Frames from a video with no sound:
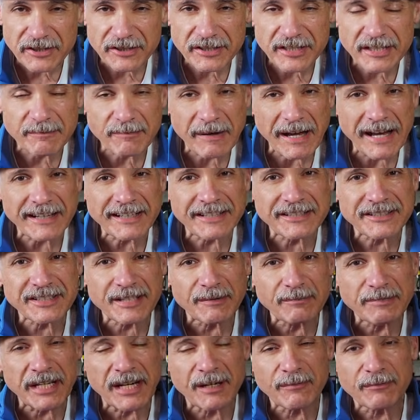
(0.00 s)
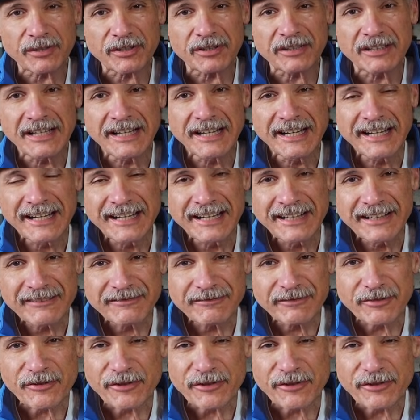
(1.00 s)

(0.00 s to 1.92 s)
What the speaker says: You see, back in September, for